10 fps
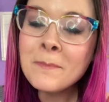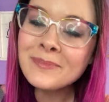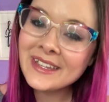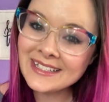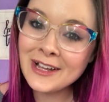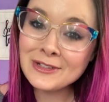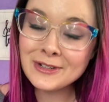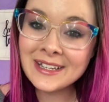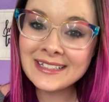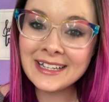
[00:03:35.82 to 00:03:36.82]
This sounds
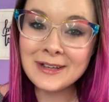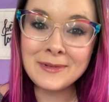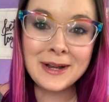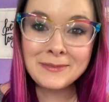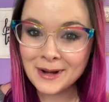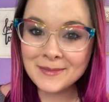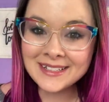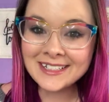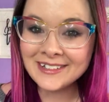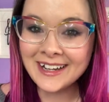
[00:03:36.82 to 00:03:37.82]
really silly, but I
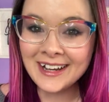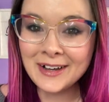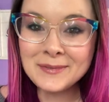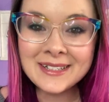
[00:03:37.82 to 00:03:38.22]
promise you it helps.